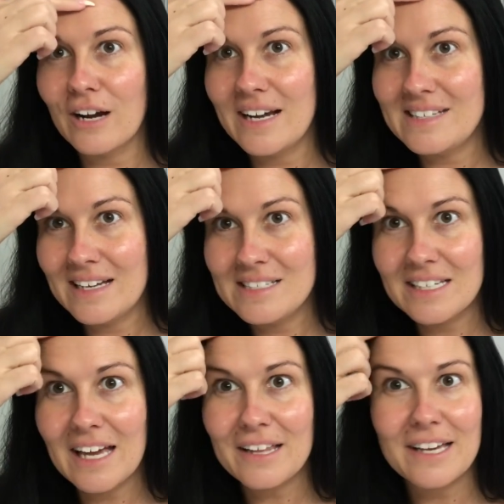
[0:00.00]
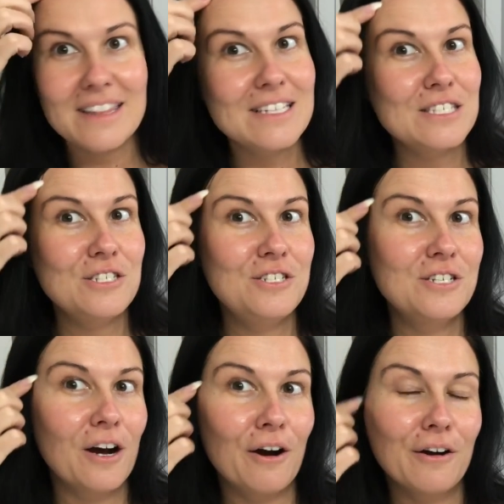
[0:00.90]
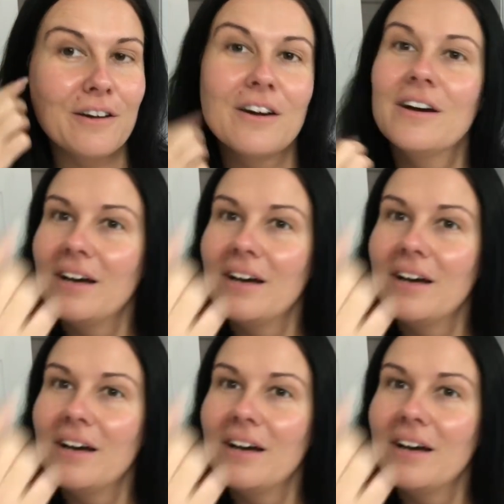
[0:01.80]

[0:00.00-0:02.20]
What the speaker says: I tend to get like this dark